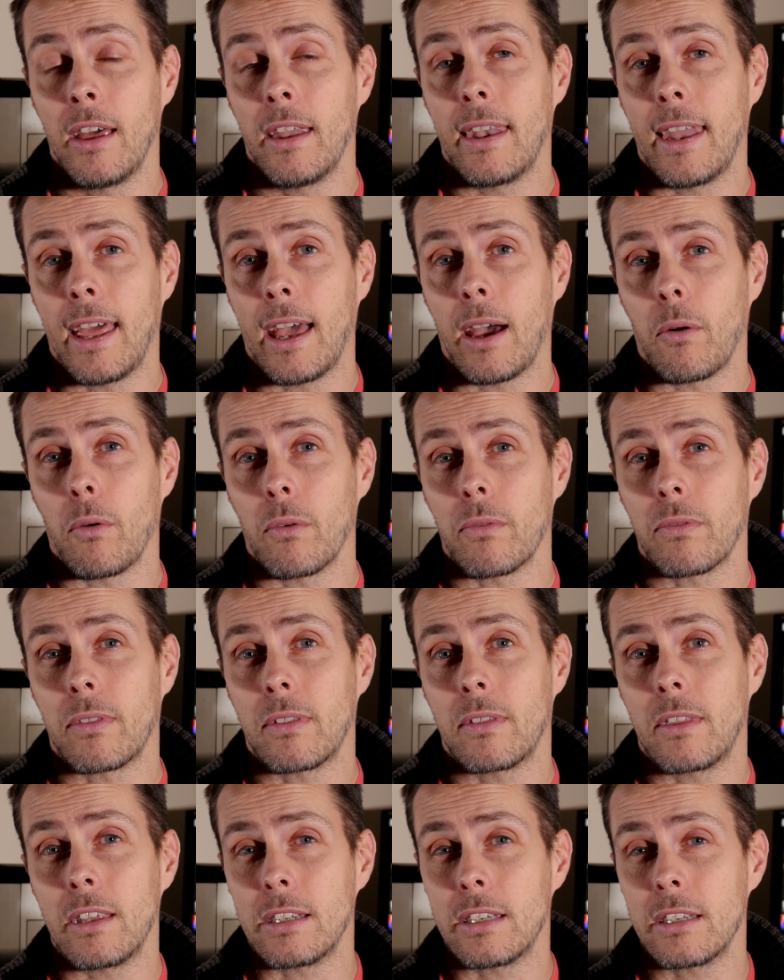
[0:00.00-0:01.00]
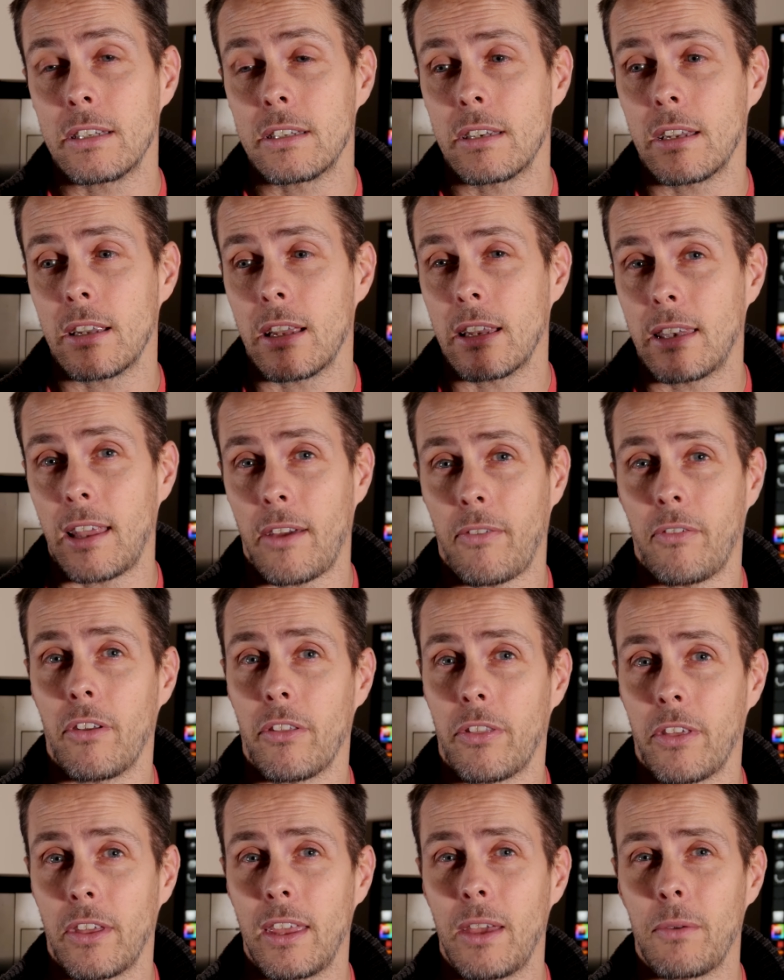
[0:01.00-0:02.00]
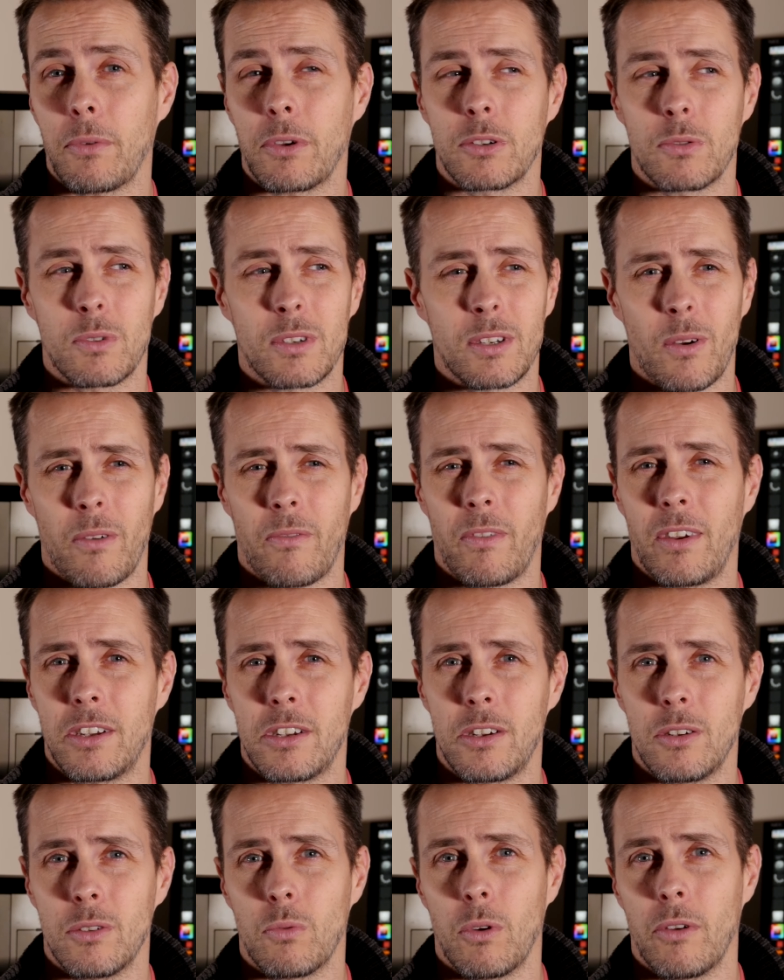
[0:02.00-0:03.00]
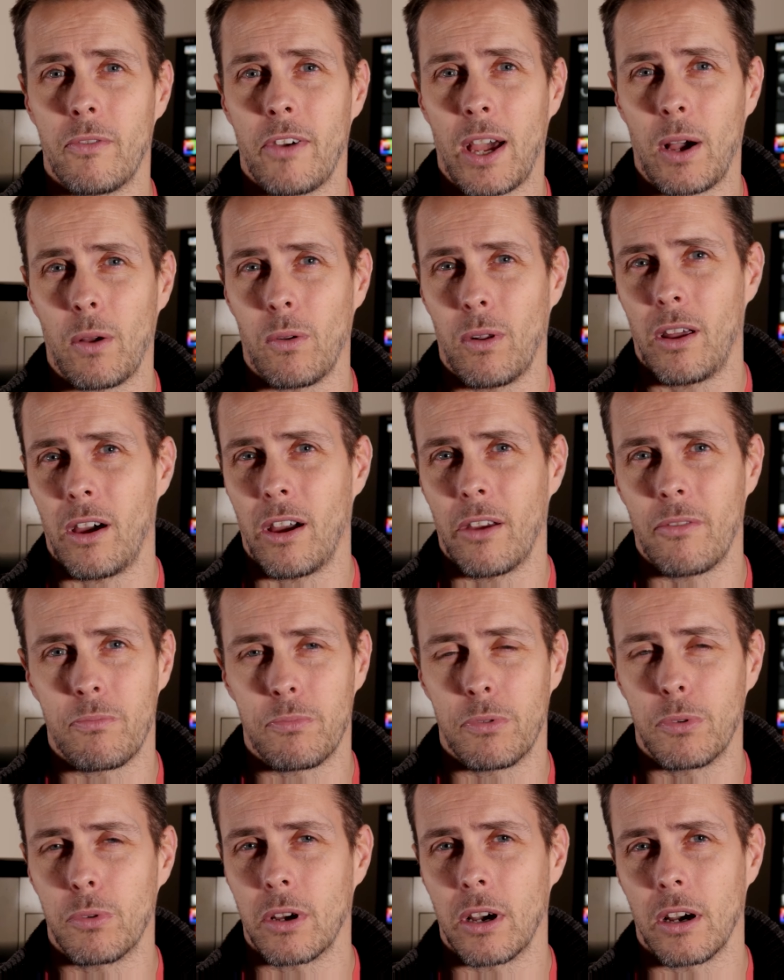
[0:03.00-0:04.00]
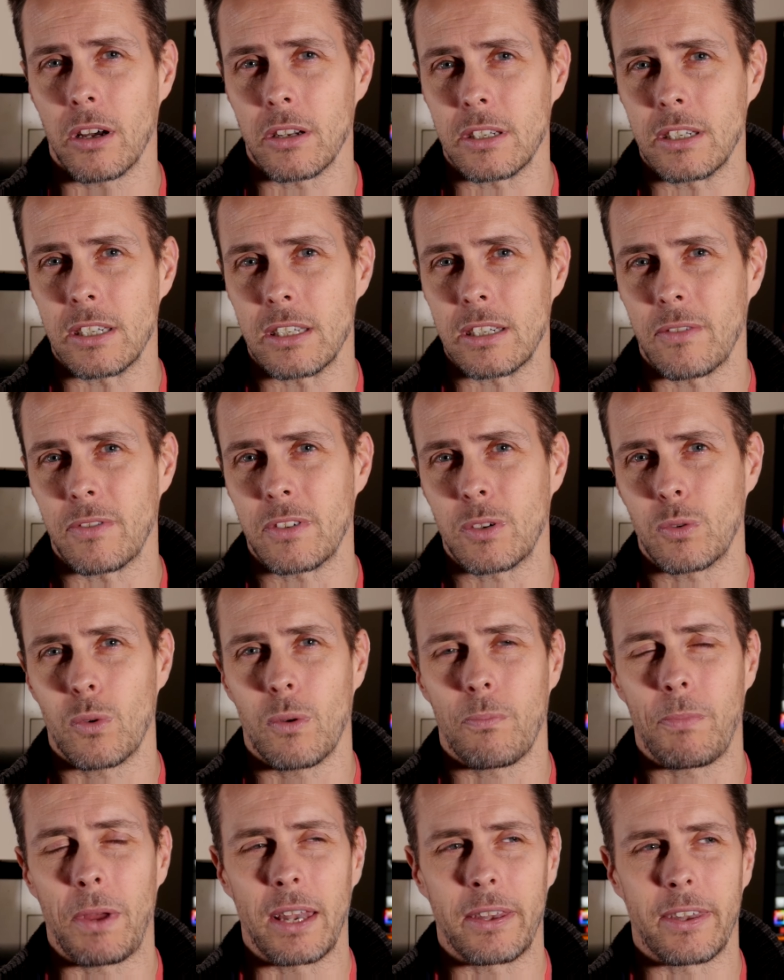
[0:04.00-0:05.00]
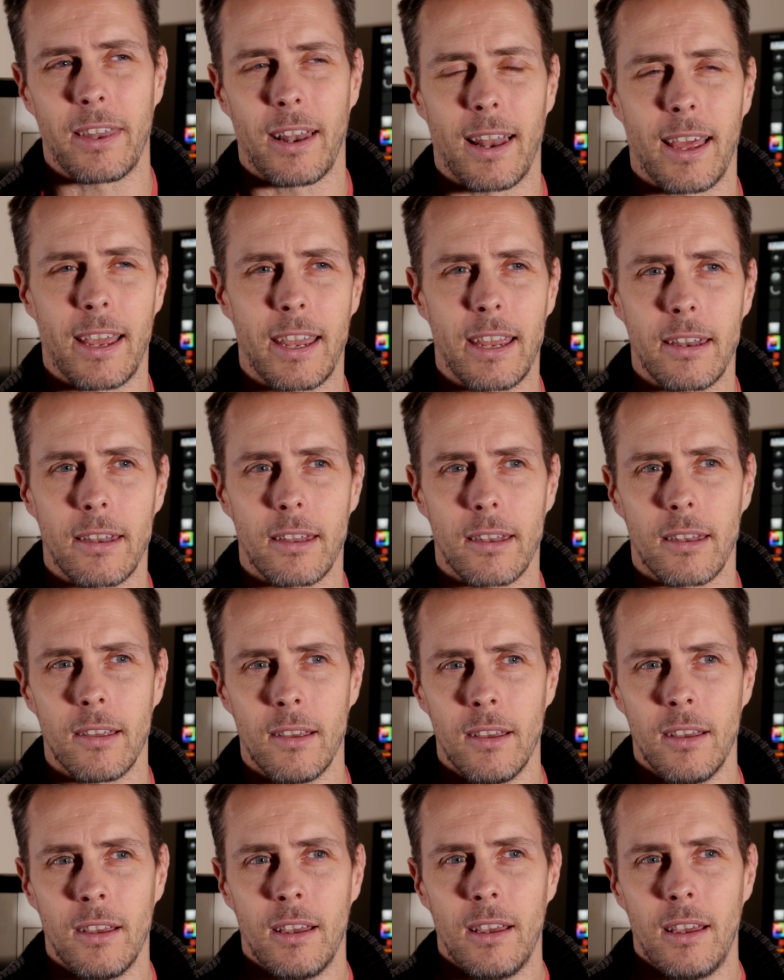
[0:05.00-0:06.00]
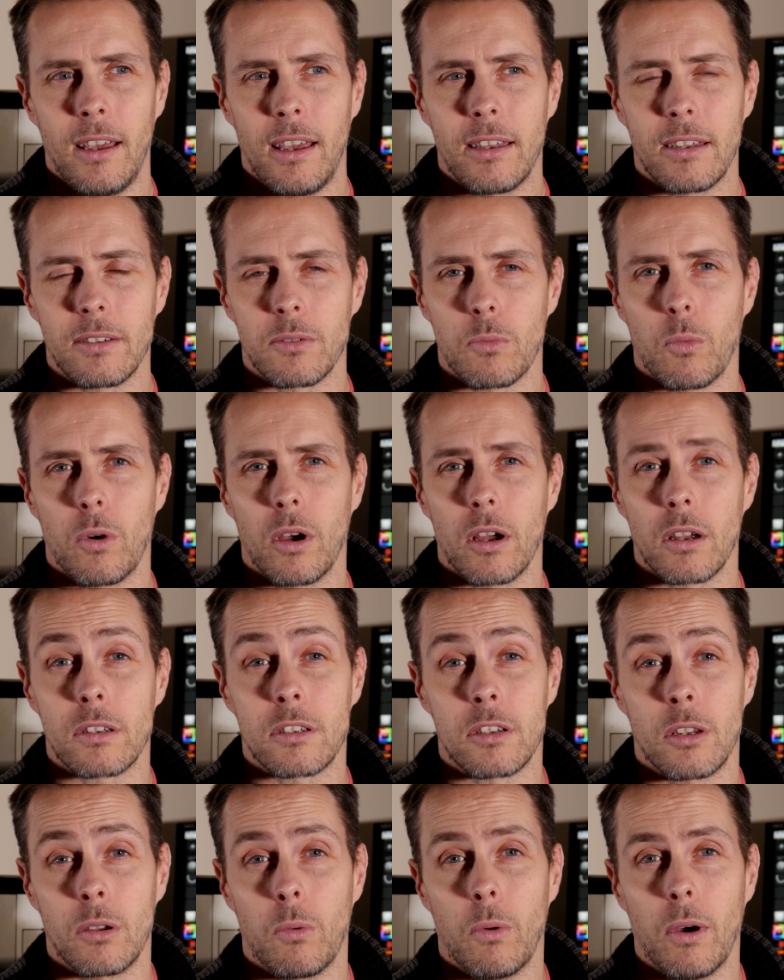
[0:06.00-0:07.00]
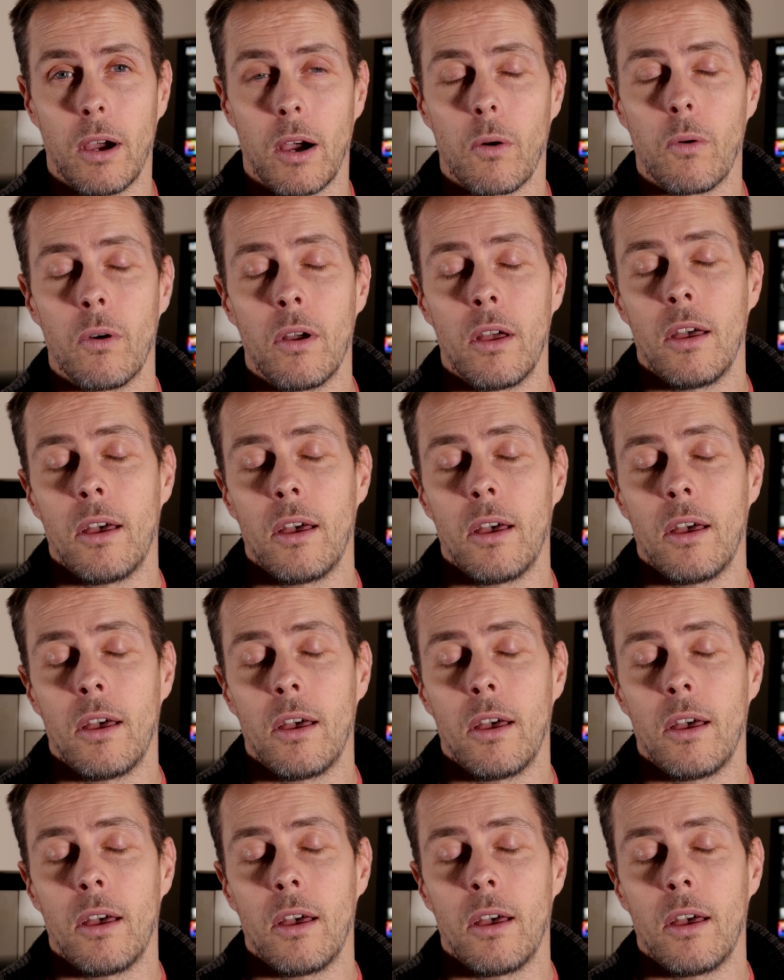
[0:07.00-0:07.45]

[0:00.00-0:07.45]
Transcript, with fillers: Now this isn't a definite thing yet because we're still having issues with our live broadcasting stuff, it's all a bit delayed and it doesn't work too well.